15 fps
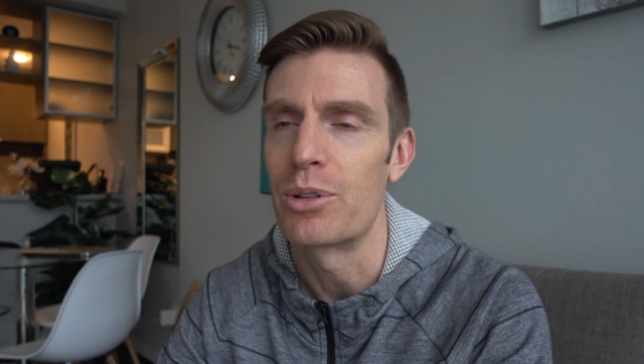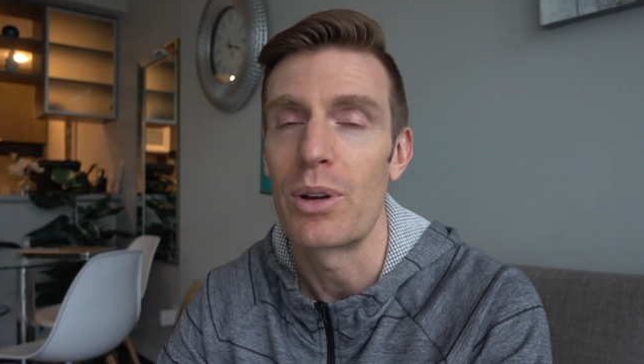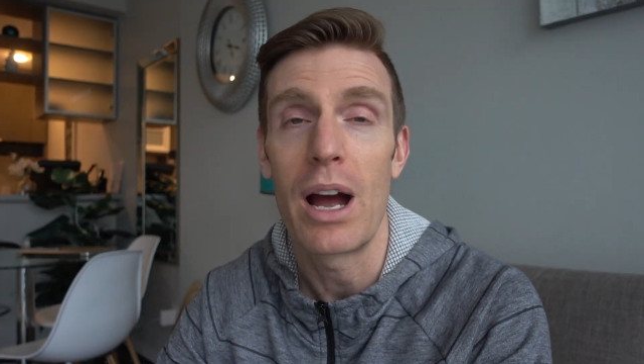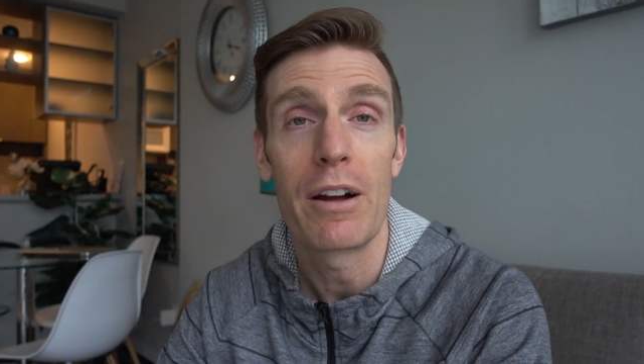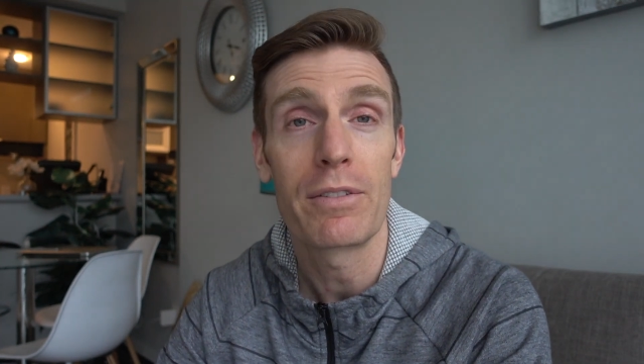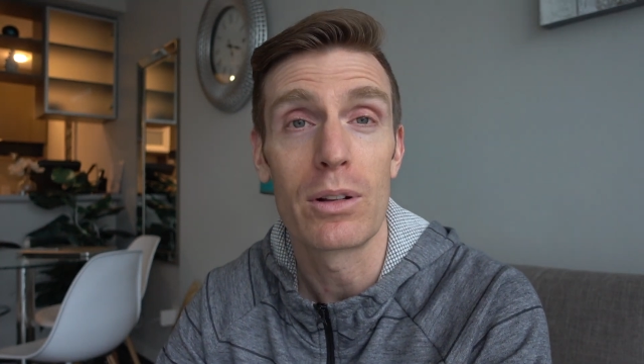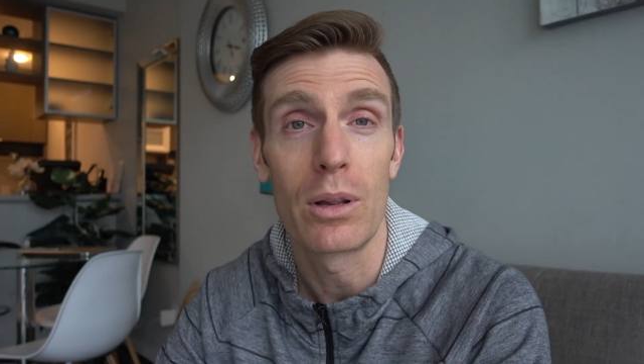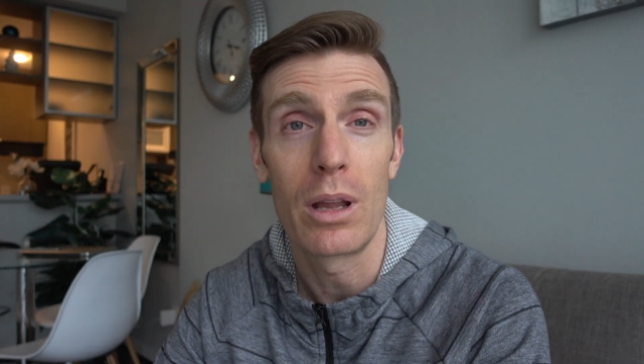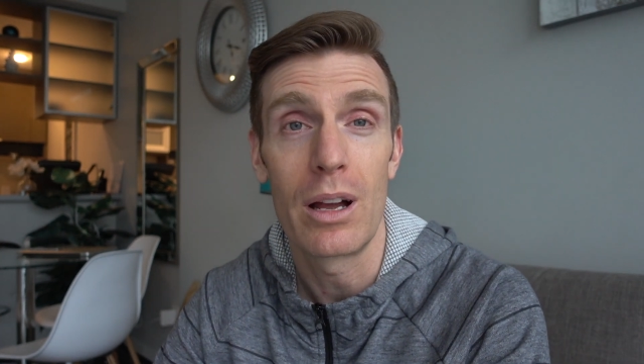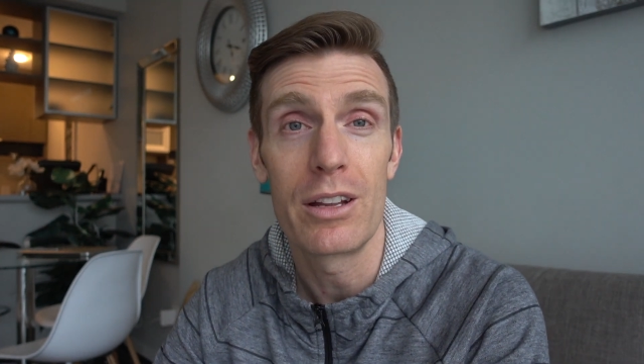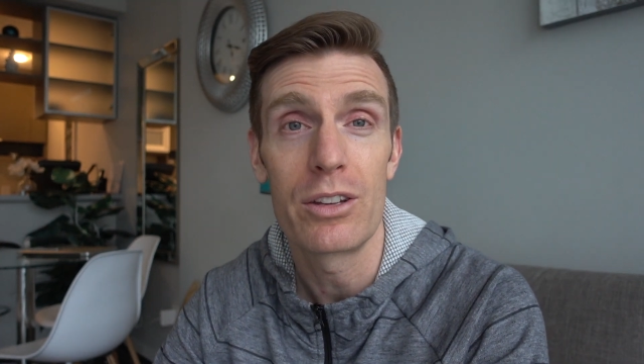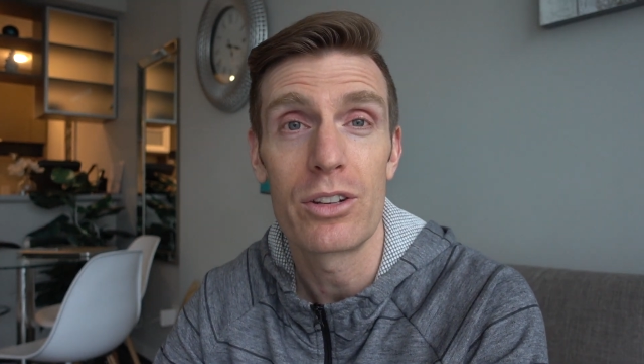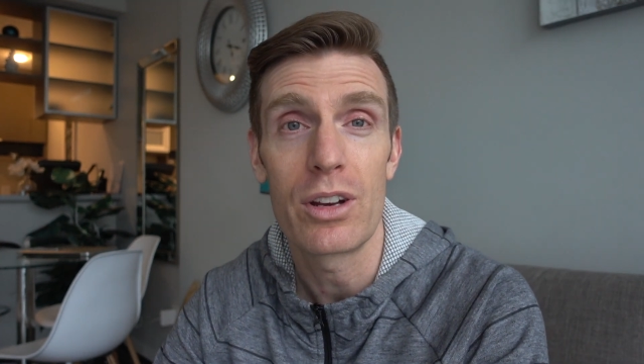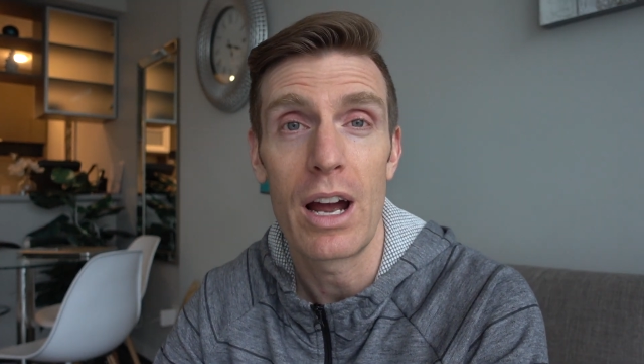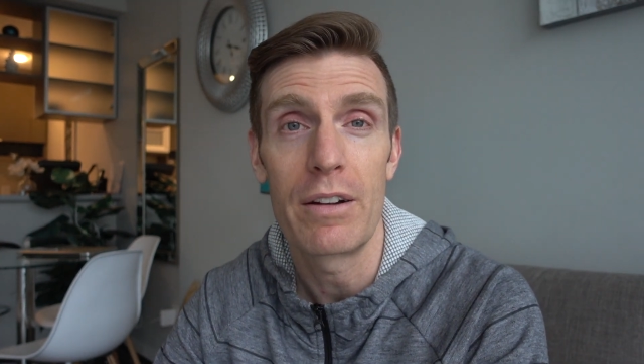So after
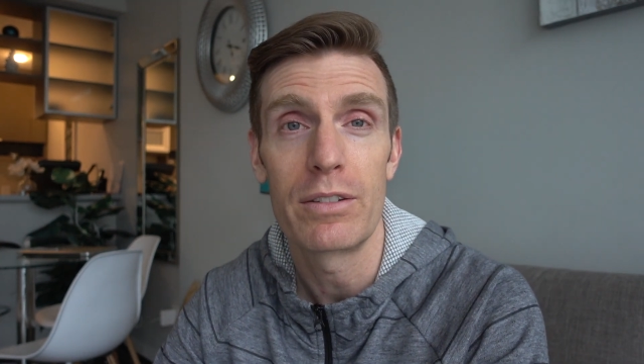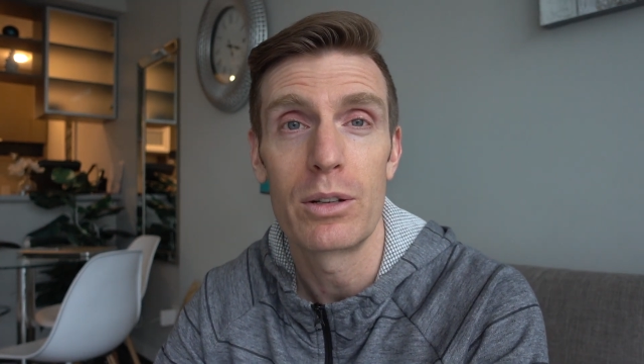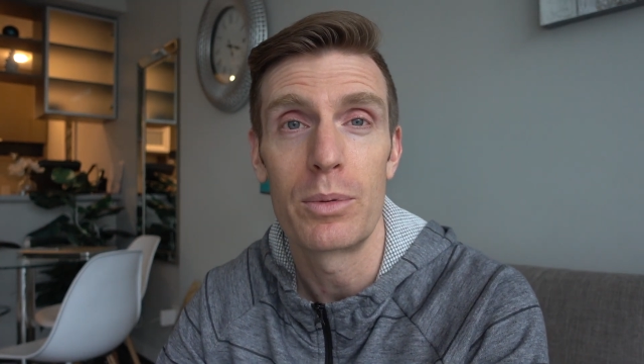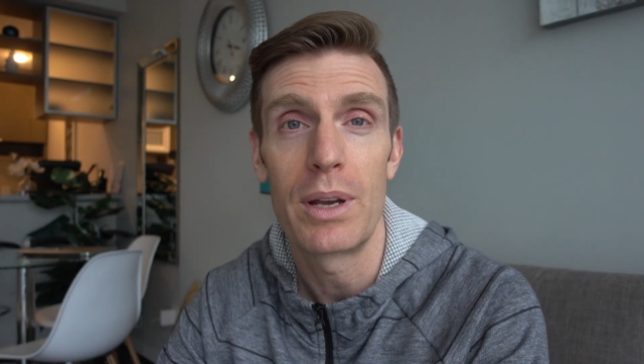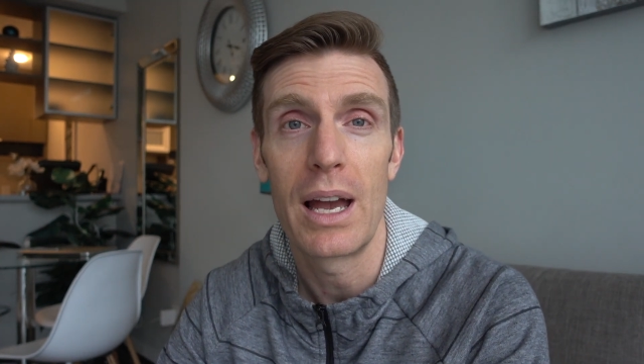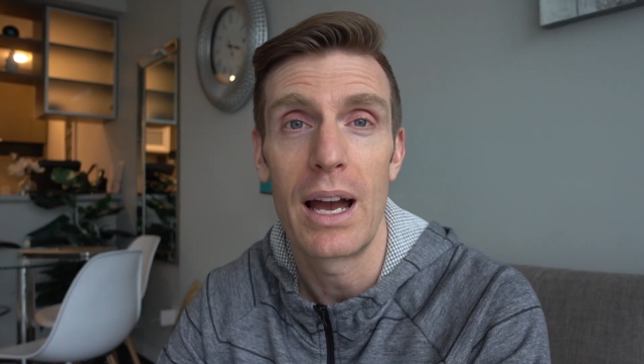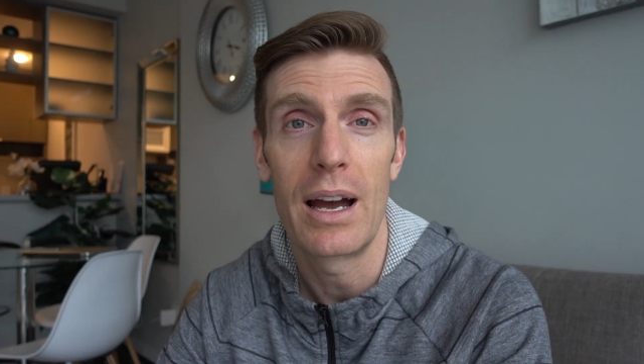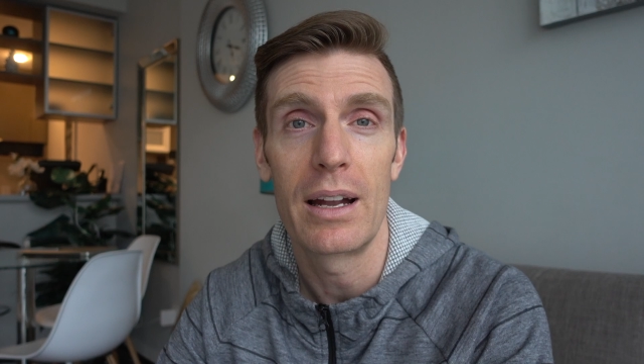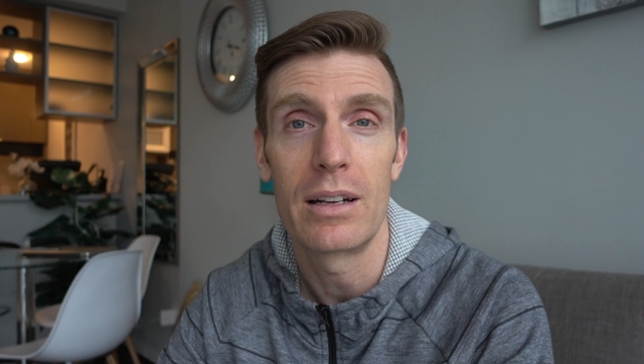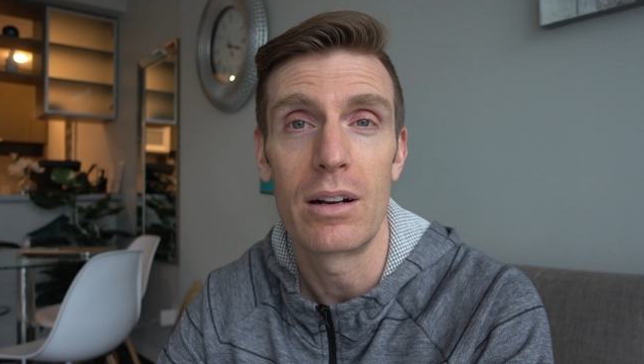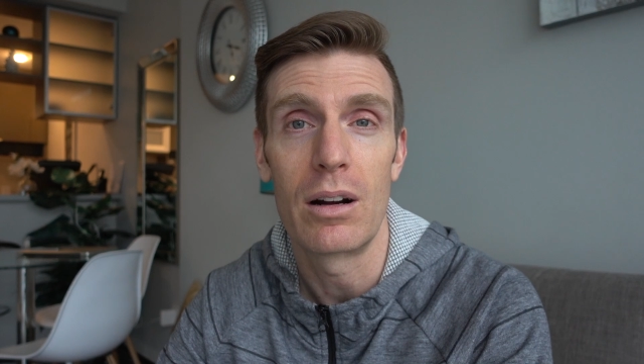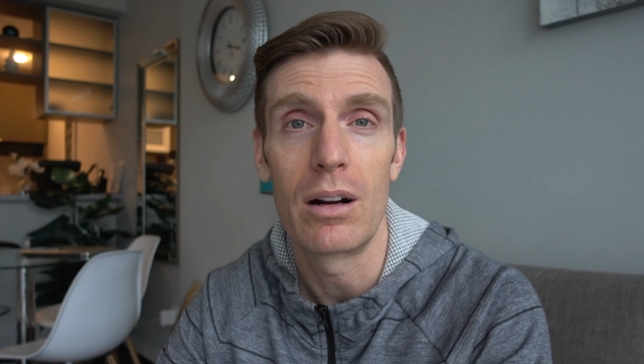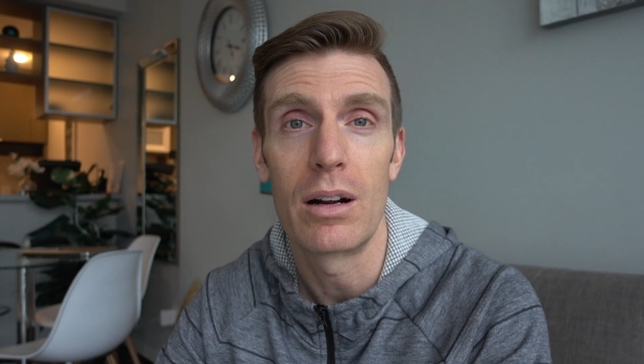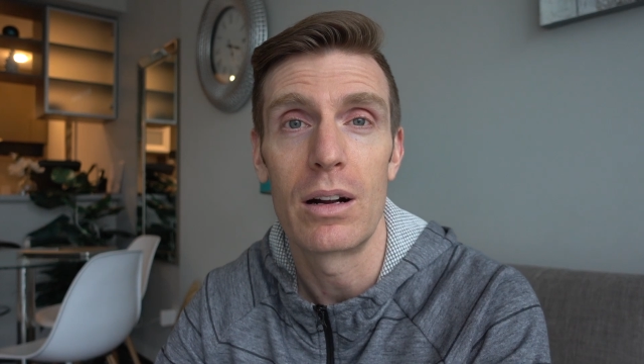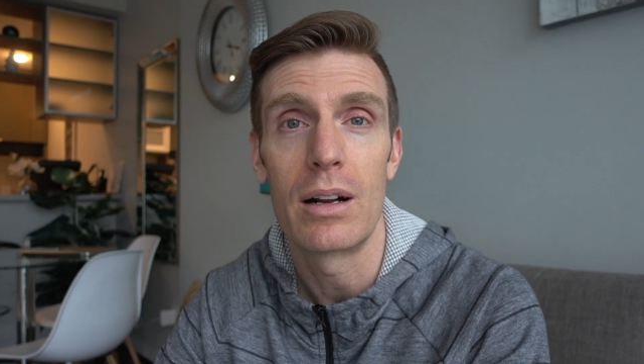lunch, after we had
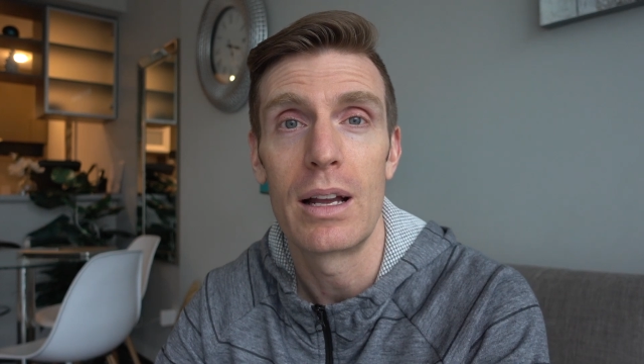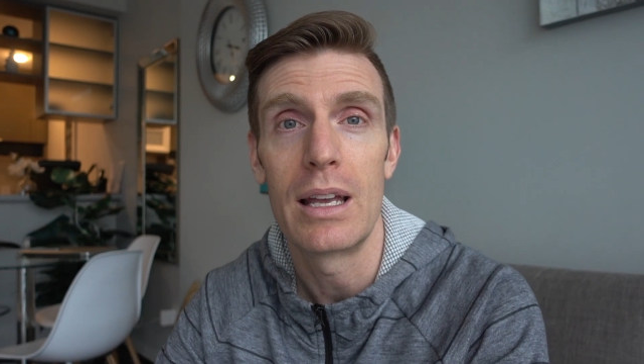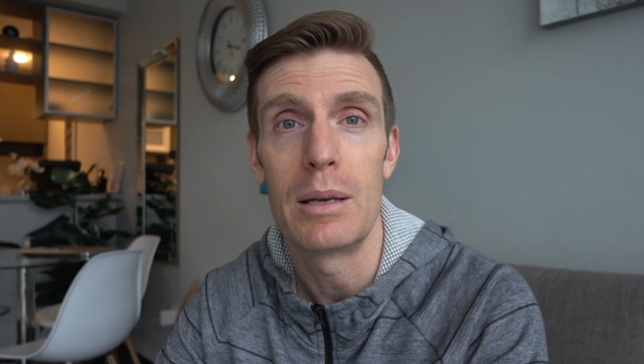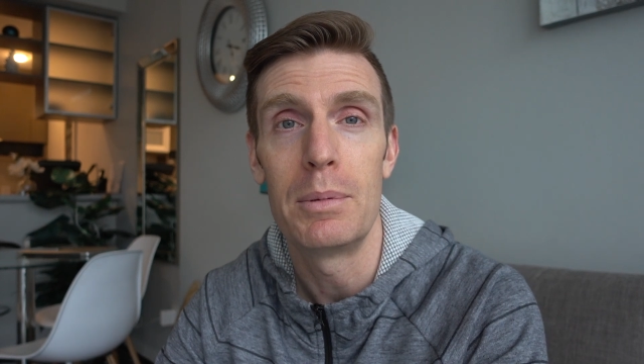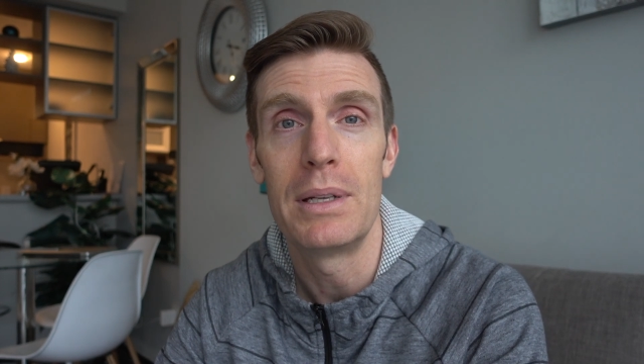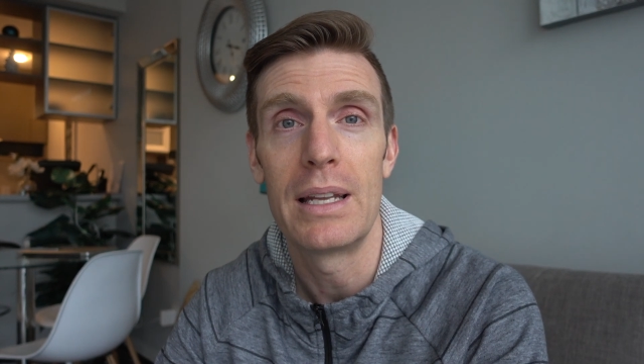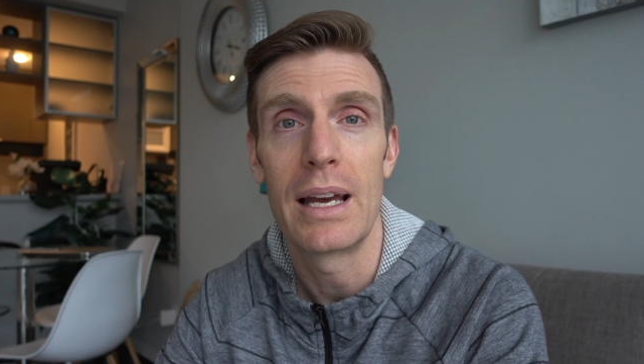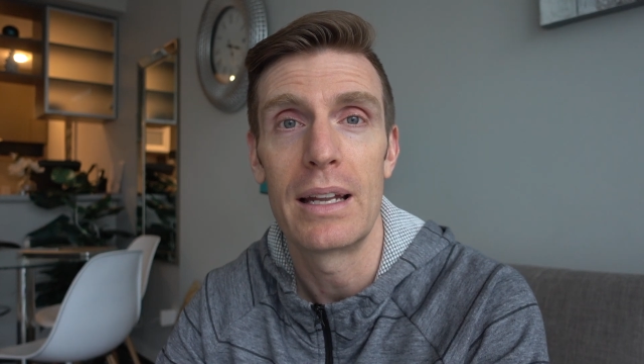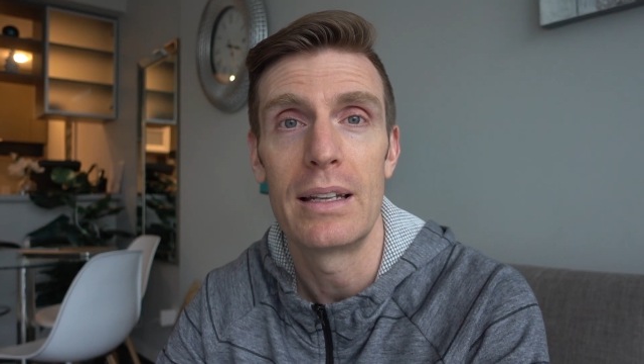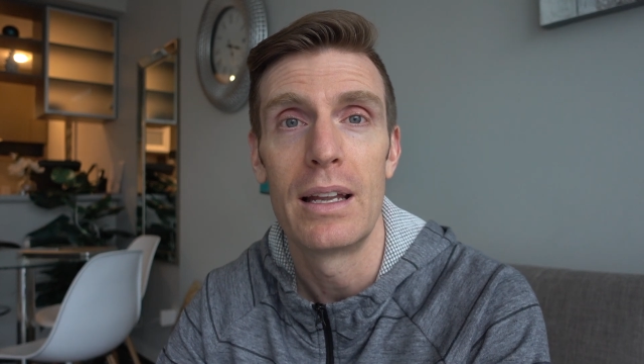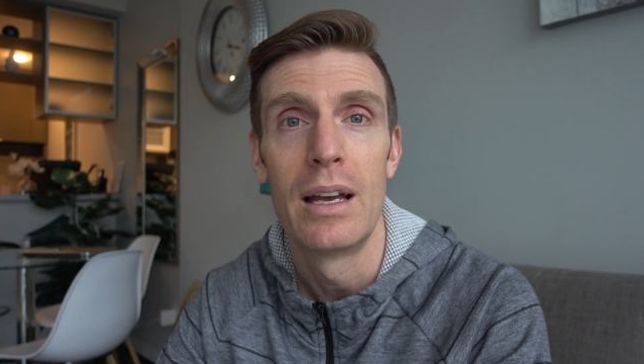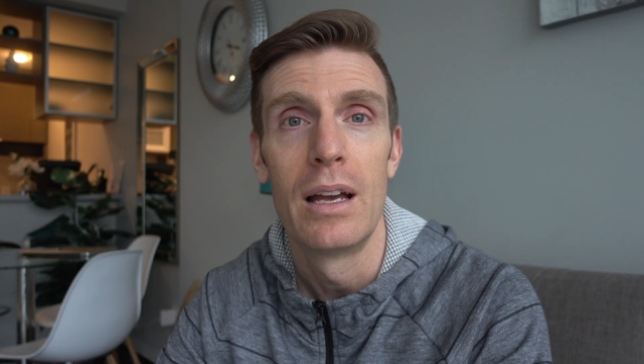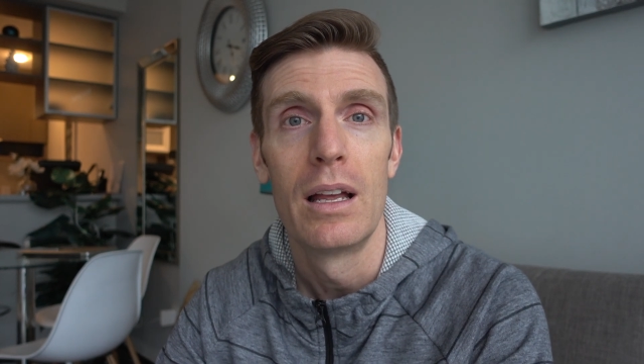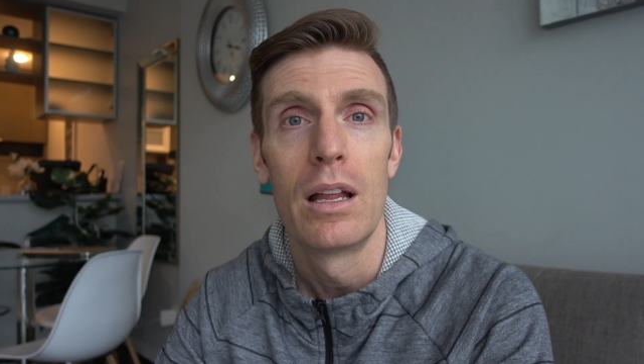our AB10,